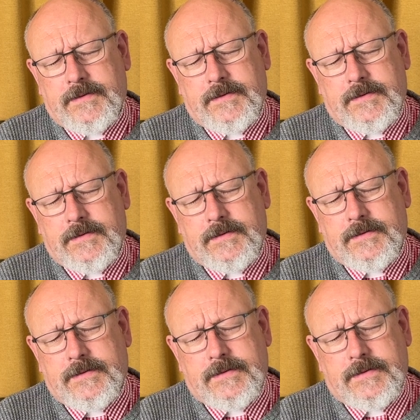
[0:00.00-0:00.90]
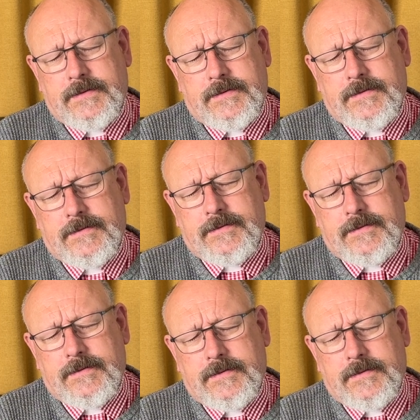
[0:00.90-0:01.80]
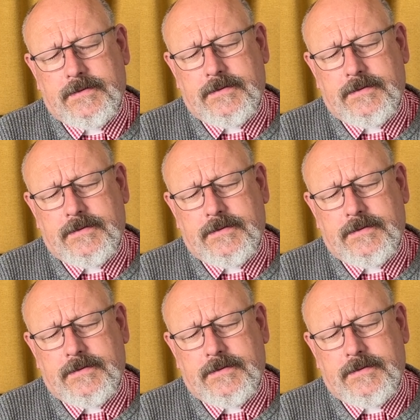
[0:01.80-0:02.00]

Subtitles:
Nobody speaks.